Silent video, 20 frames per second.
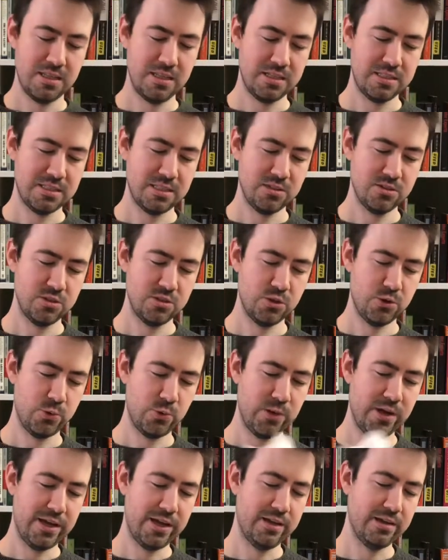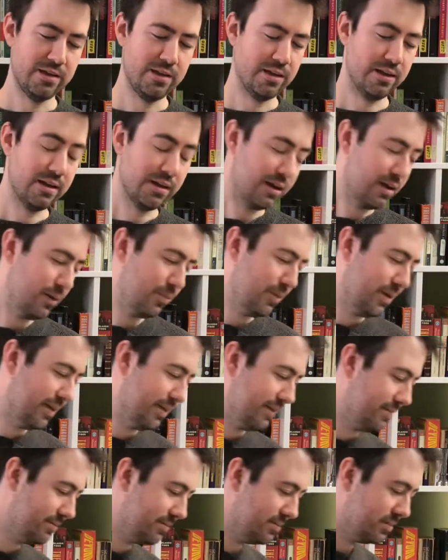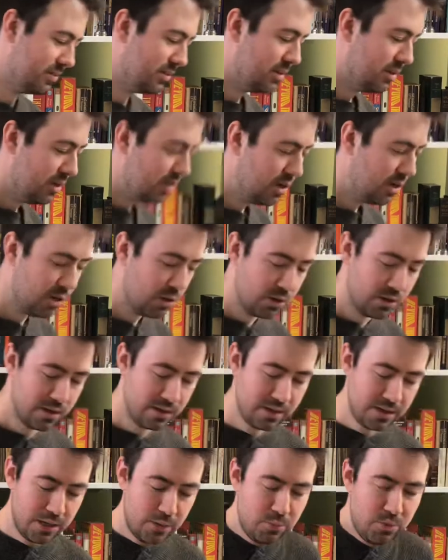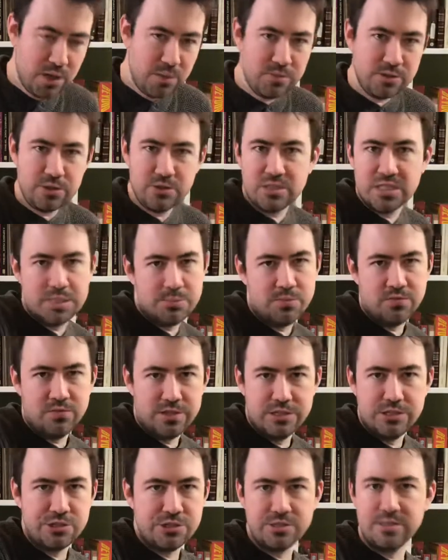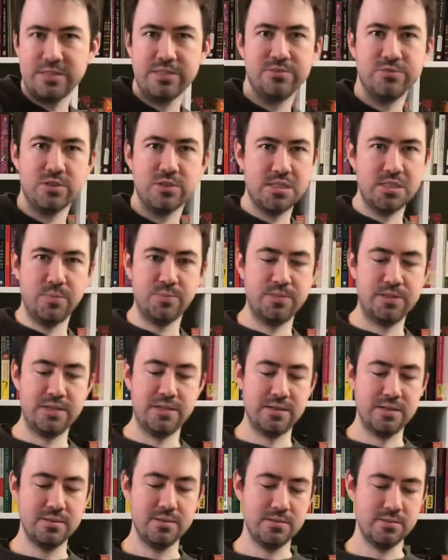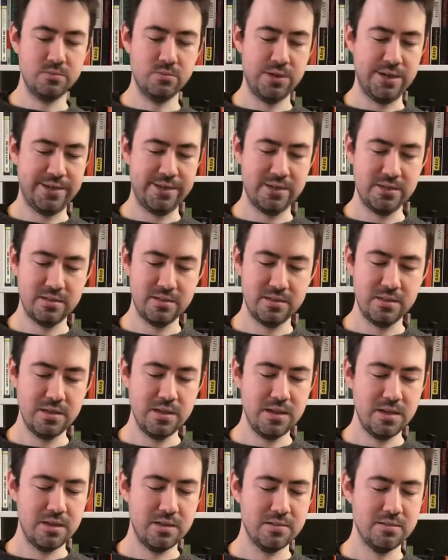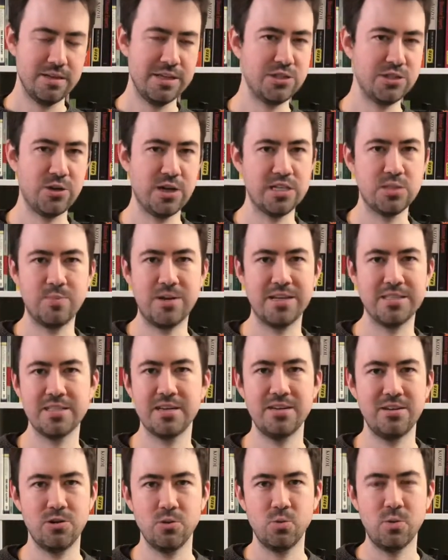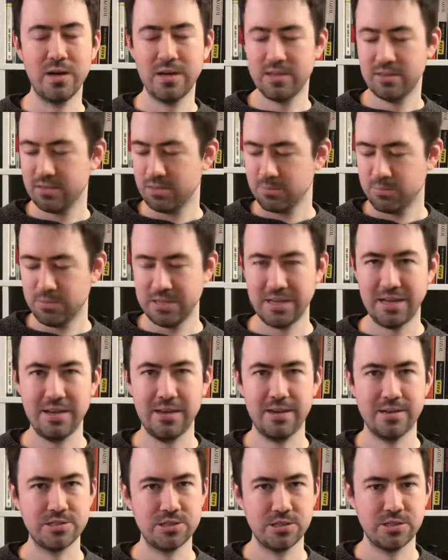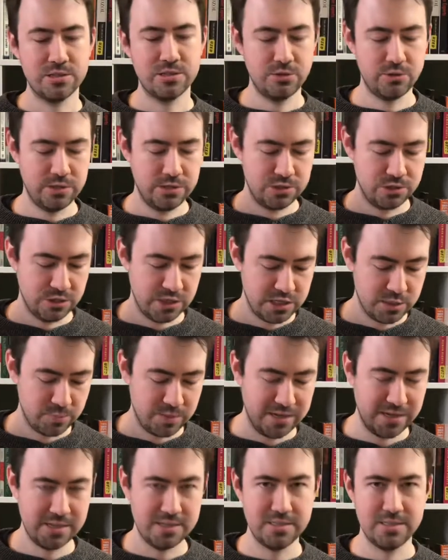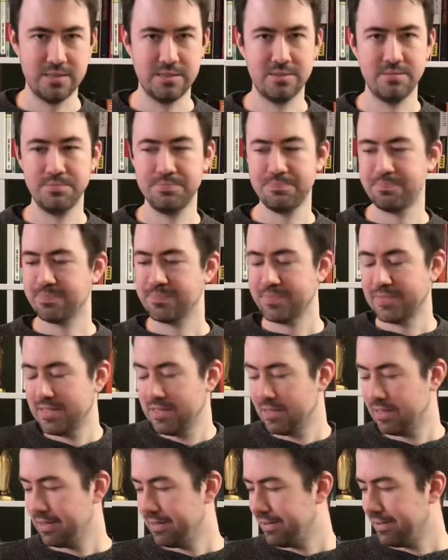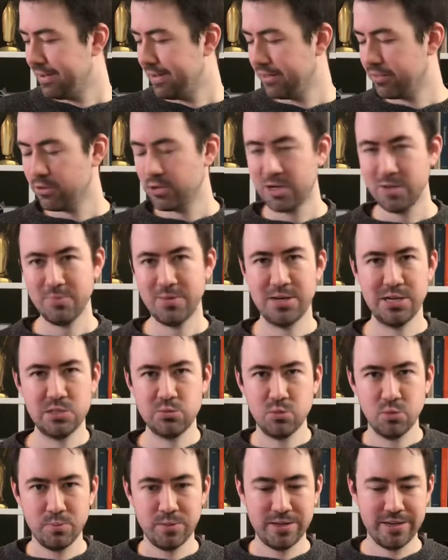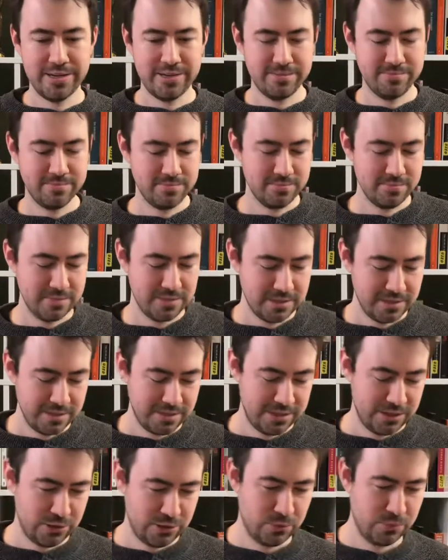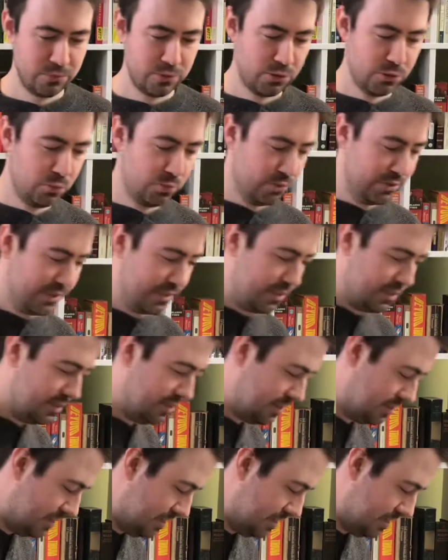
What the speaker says: that sounds great, and I mean, I'll probably use them eventually for something, right? And trash bags, I know why, but I actually do need trash bags, and I thought I might as well buy, good ones.